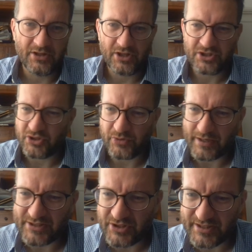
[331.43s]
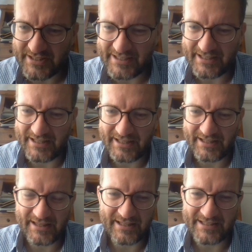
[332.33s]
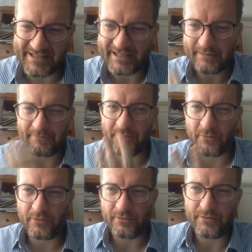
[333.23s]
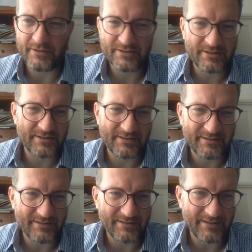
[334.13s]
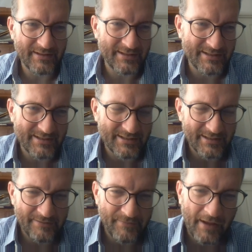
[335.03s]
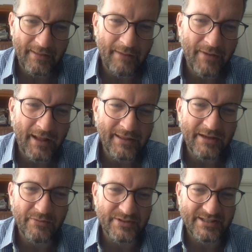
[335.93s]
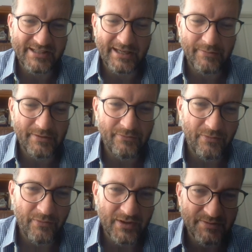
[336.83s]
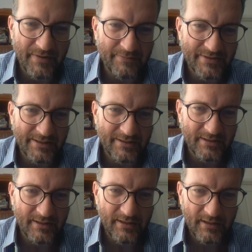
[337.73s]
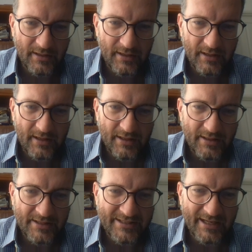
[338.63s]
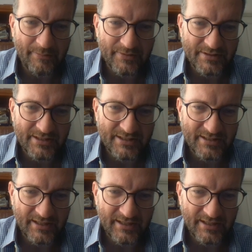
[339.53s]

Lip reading: So as you can see, the setup for this I think it was the same in ROS BMC. The setup is just